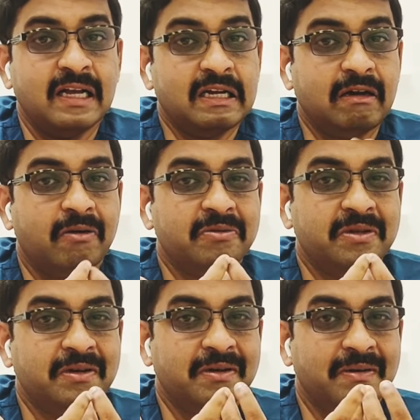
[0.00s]
Now
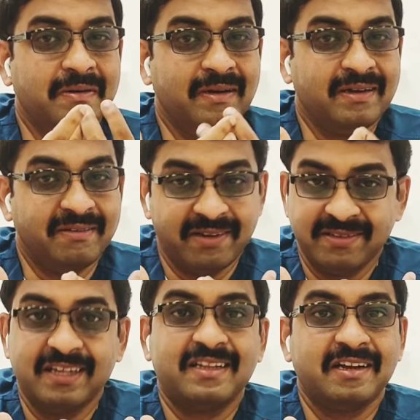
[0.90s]
the
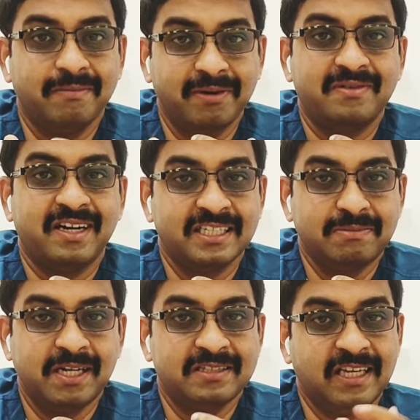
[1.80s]
interesting thing about
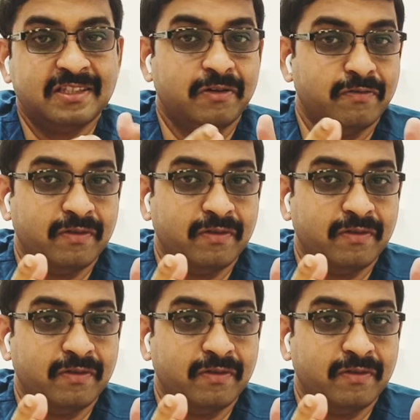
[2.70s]
transplants as